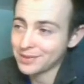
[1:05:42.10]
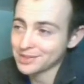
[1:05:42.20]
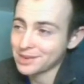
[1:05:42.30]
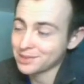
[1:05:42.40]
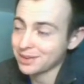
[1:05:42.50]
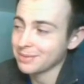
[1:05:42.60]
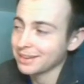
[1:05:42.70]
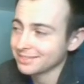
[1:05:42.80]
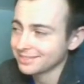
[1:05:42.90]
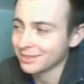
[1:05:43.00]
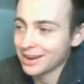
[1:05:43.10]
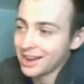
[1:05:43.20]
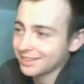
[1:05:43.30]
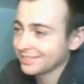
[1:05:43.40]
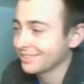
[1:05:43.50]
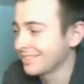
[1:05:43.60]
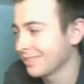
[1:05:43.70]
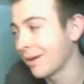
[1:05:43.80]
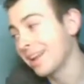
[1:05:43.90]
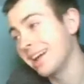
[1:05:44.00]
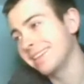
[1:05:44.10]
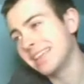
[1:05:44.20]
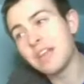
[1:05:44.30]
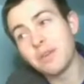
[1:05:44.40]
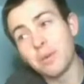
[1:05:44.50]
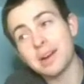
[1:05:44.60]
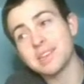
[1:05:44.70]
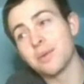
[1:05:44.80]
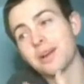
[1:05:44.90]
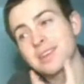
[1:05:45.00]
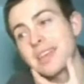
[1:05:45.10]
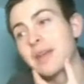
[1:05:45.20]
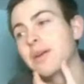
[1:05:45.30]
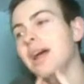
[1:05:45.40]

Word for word: stage 3, man. Why not? Why not? If it works, it works. And